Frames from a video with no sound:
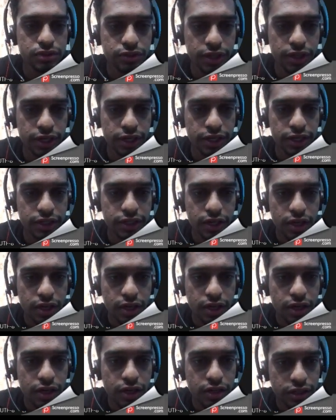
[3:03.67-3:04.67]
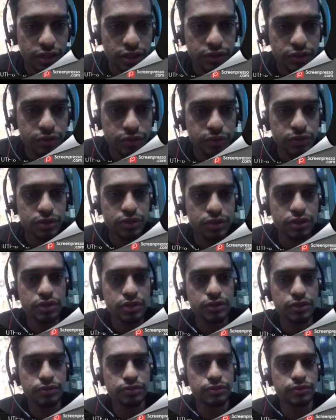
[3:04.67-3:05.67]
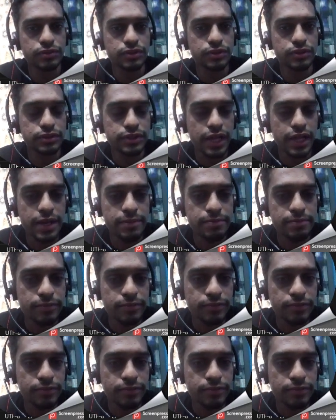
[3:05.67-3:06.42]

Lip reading: trait, into the type